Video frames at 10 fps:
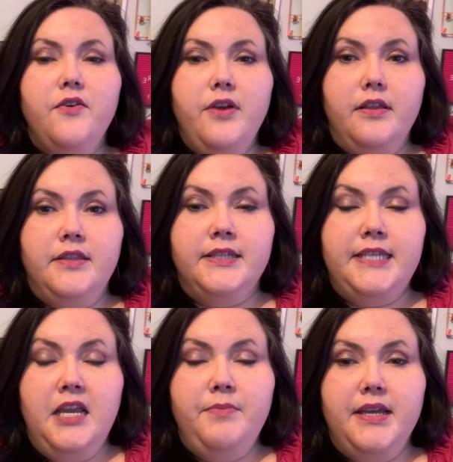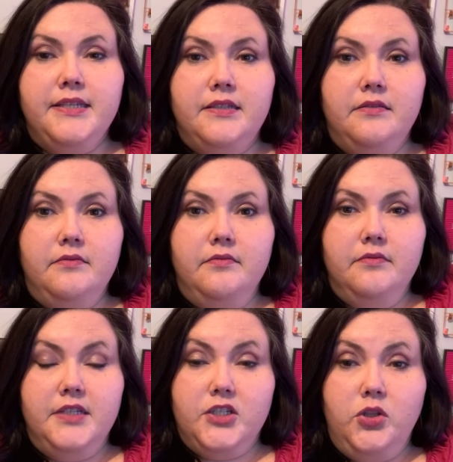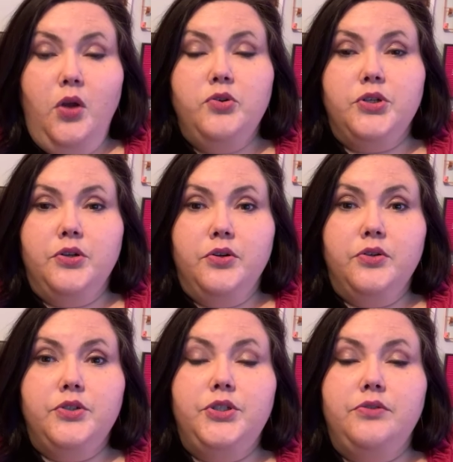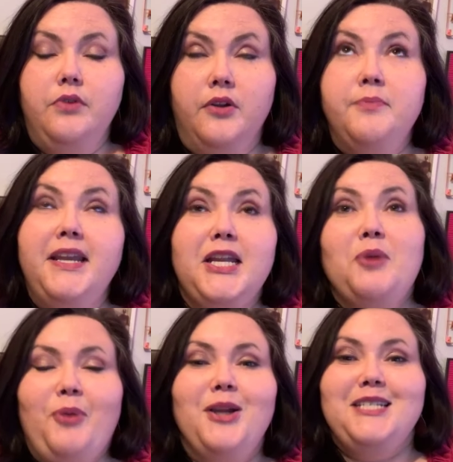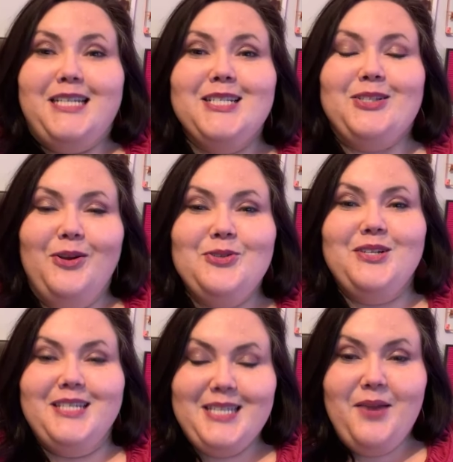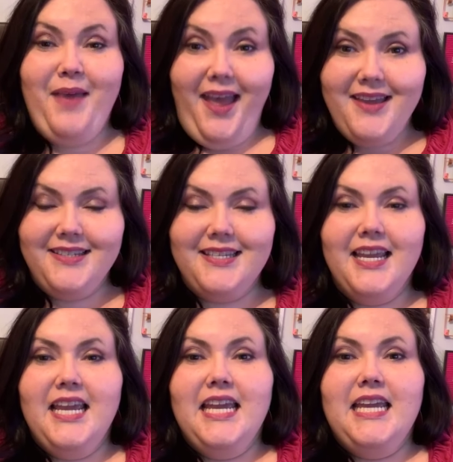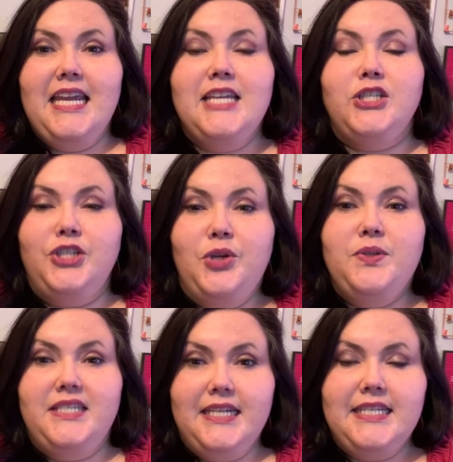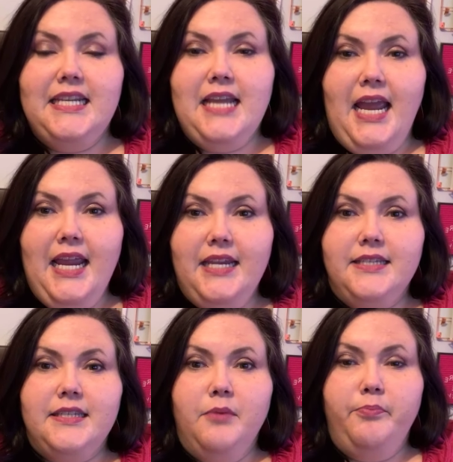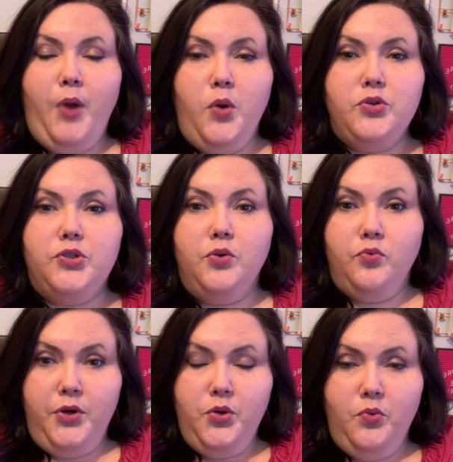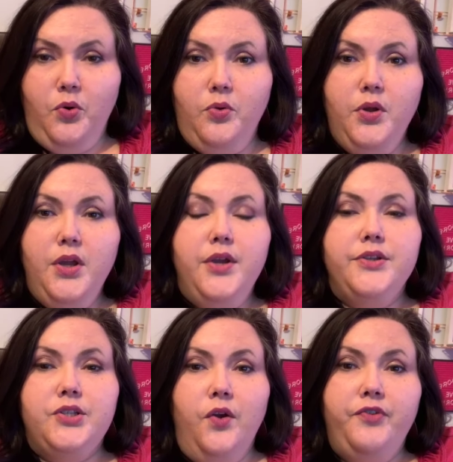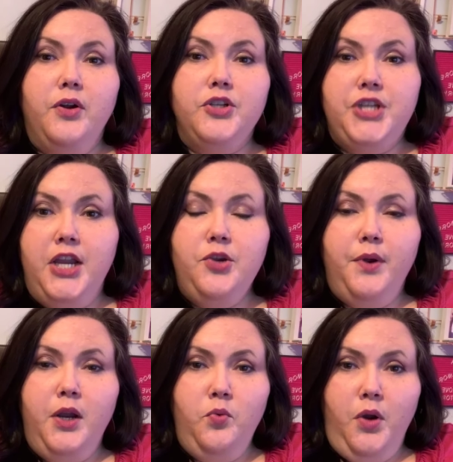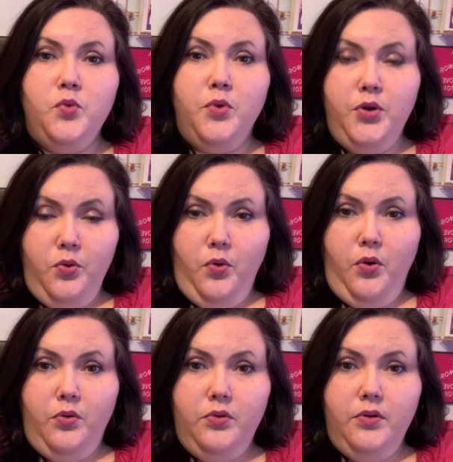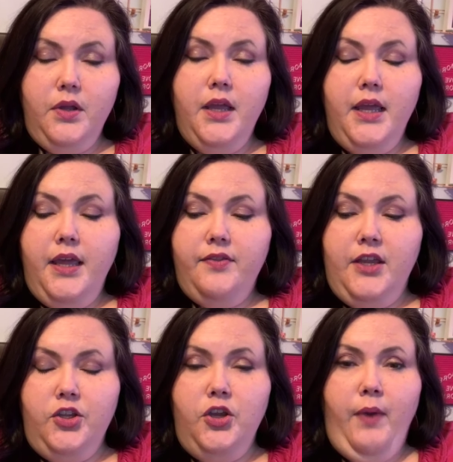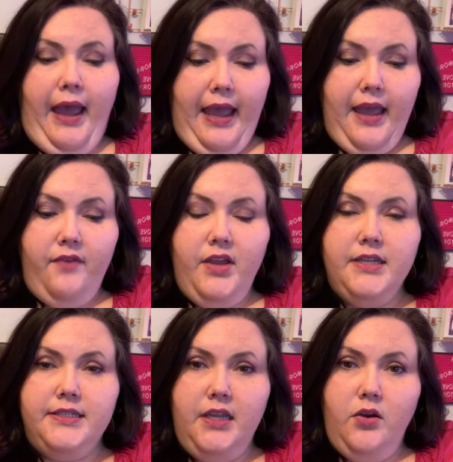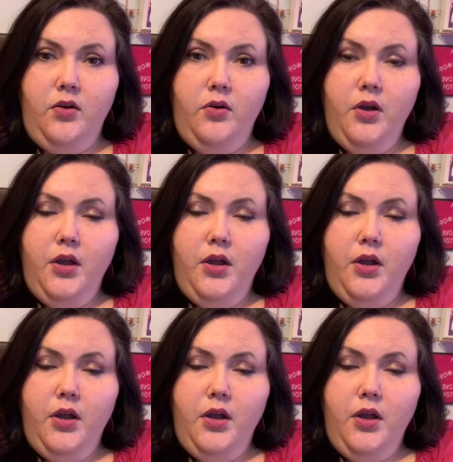The CMS disclosure, or the Medicare Part D disclosure to CMS, is due 60 days post-renewal. So if you're a January 1 renewal, then you have until